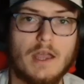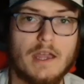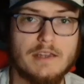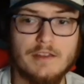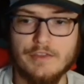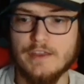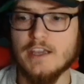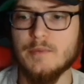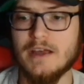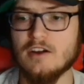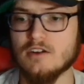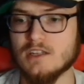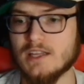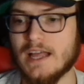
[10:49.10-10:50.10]
And the thing
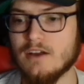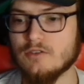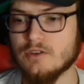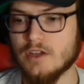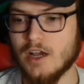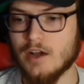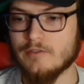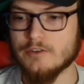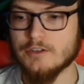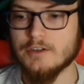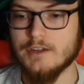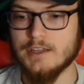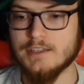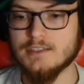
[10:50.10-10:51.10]
about cloud
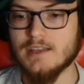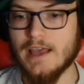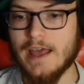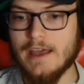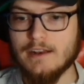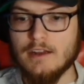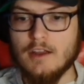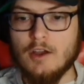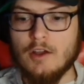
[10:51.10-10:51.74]
cover is that